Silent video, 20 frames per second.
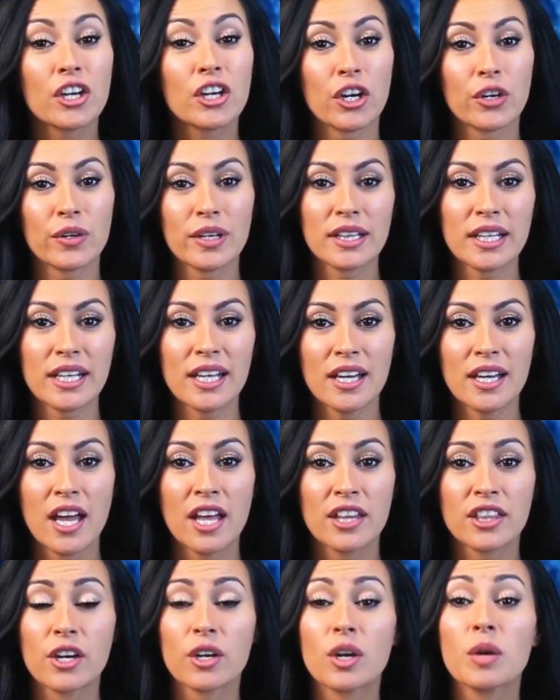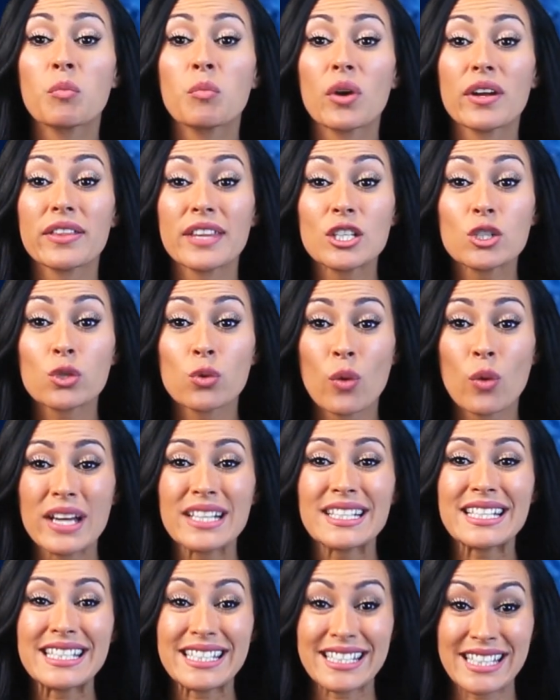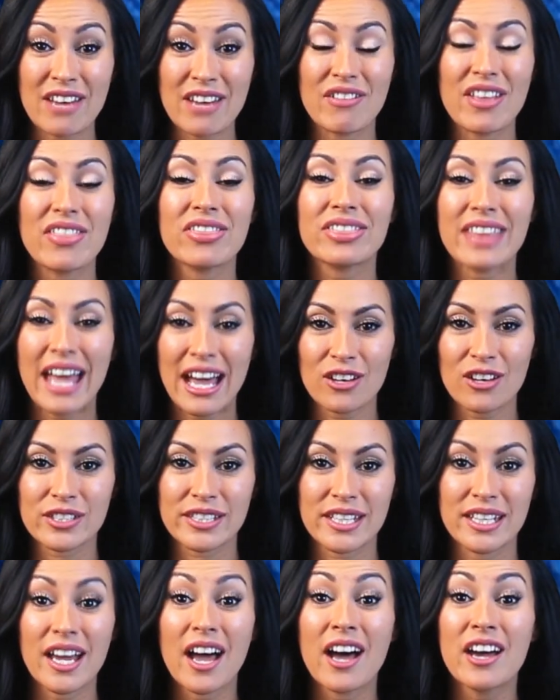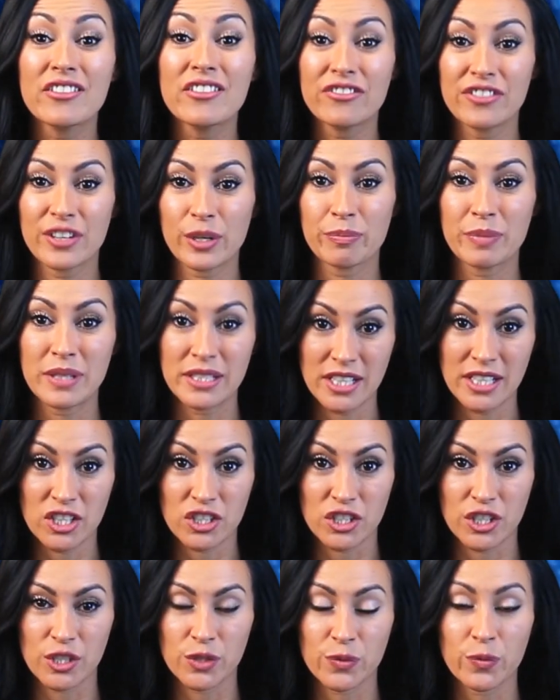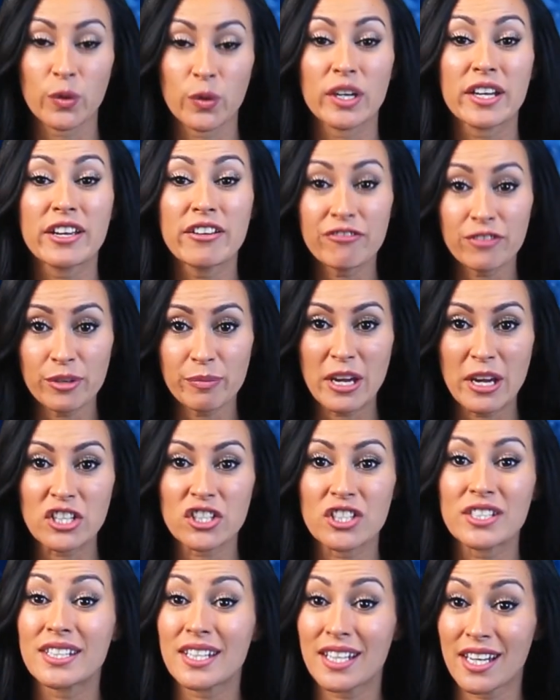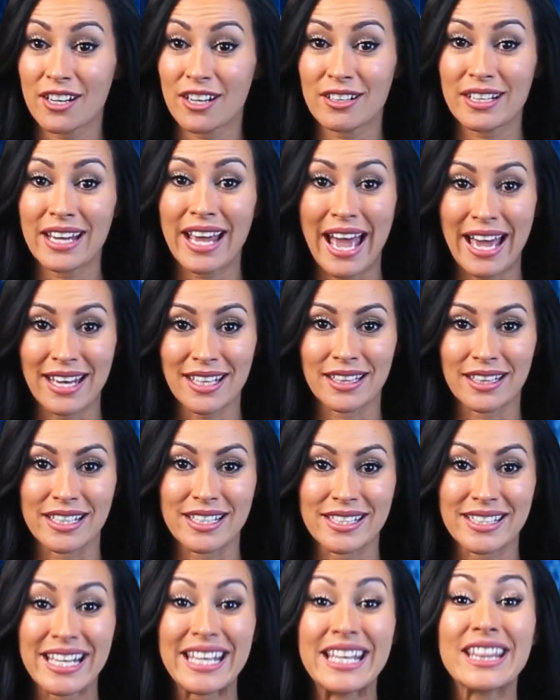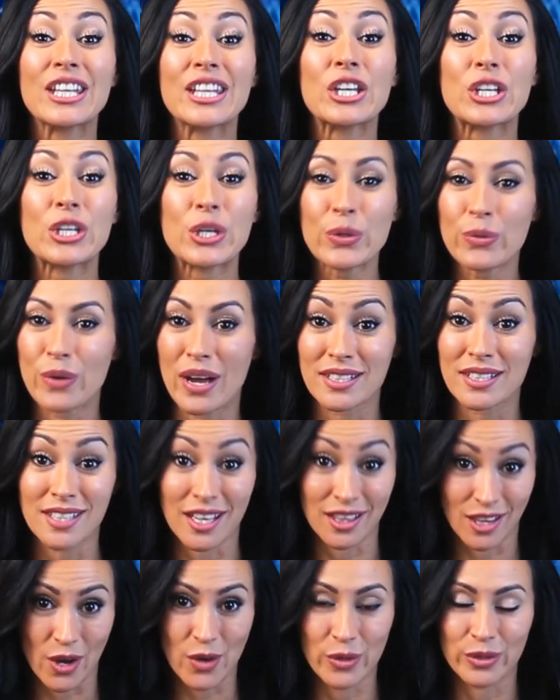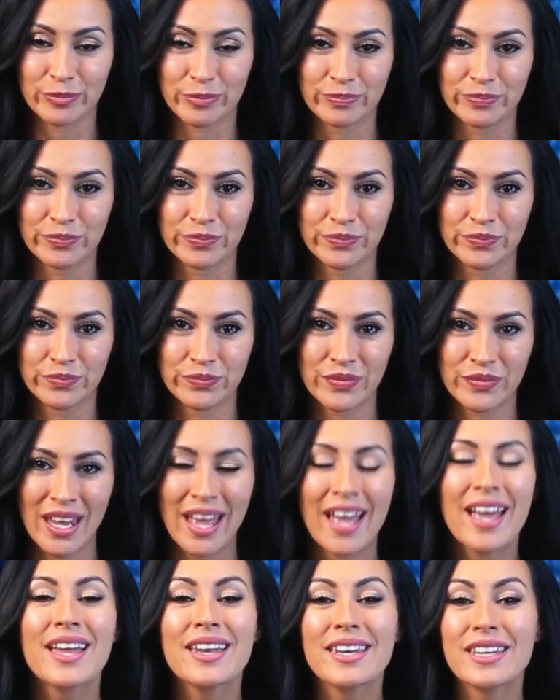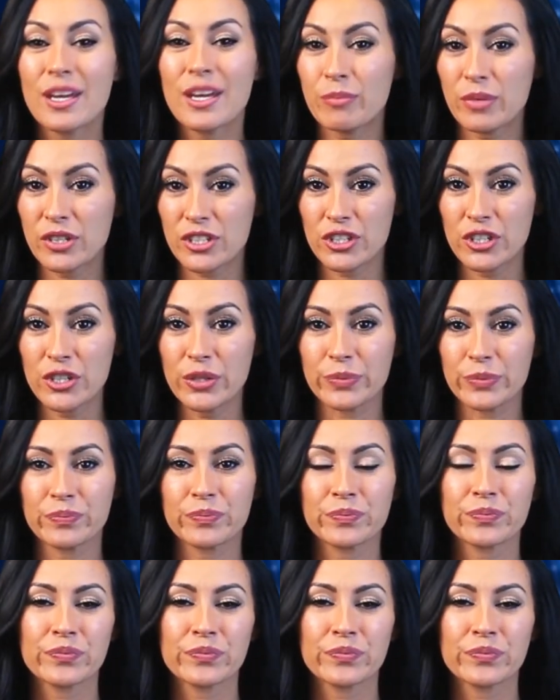Currently, there are more than 27,000 unfilled positions for information security analysts in the US alone. Number two,